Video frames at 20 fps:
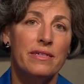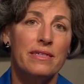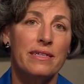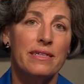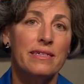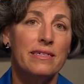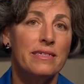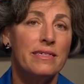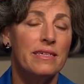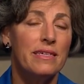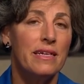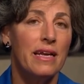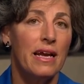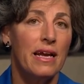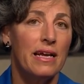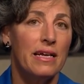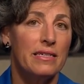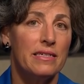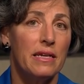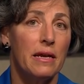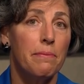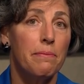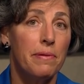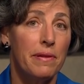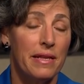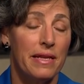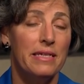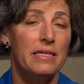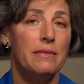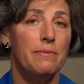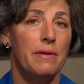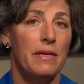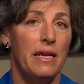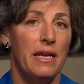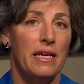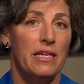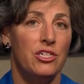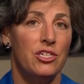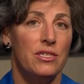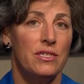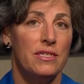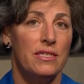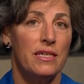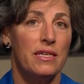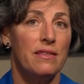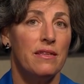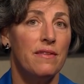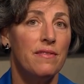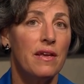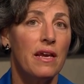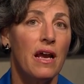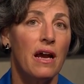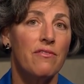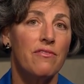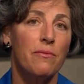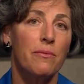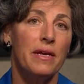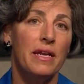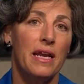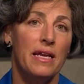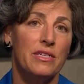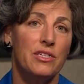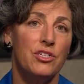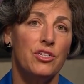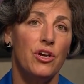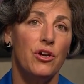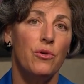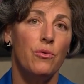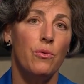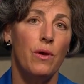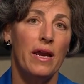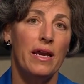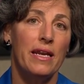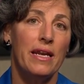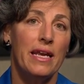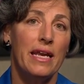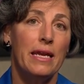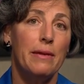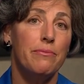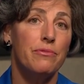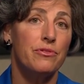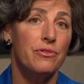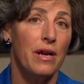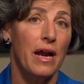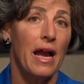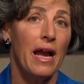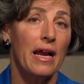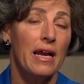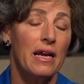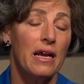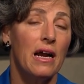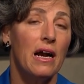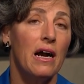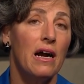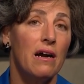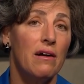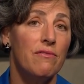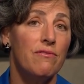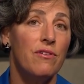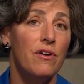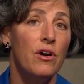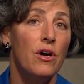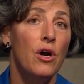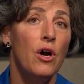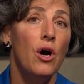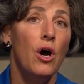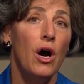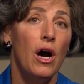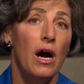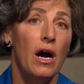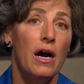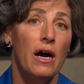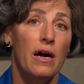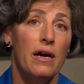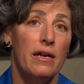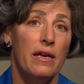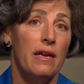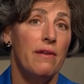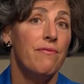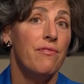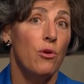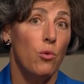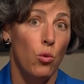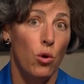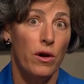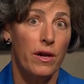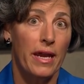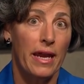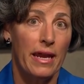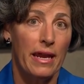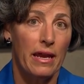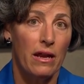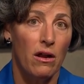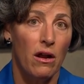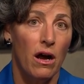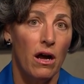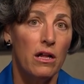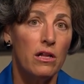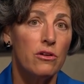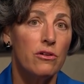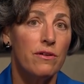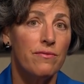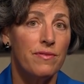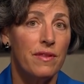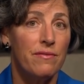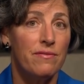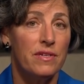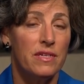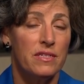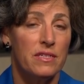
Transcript: is listed as a placement agency, then the government has no way to keep track of uh, if they're working at all or if they've